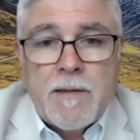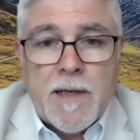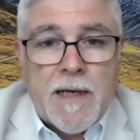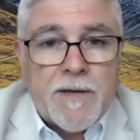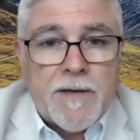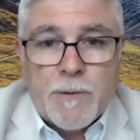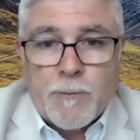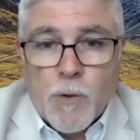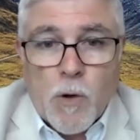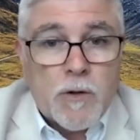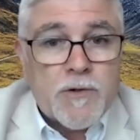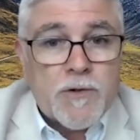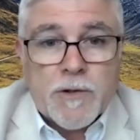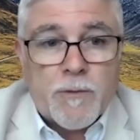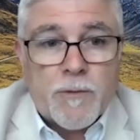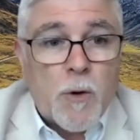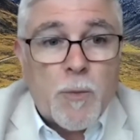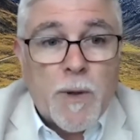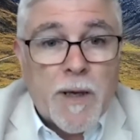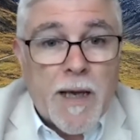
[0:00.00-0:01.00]
Uh, the rocks are
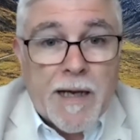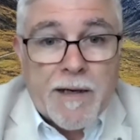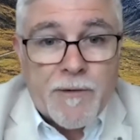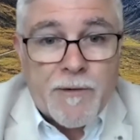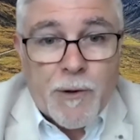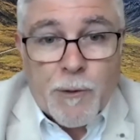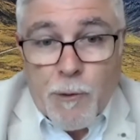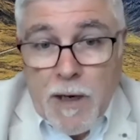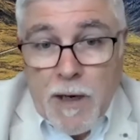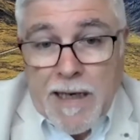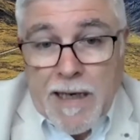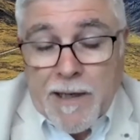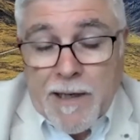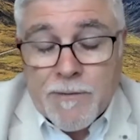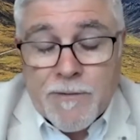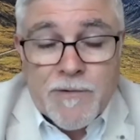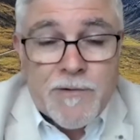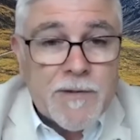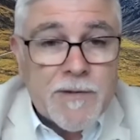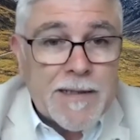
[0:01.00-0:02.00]
cropping out of the ground.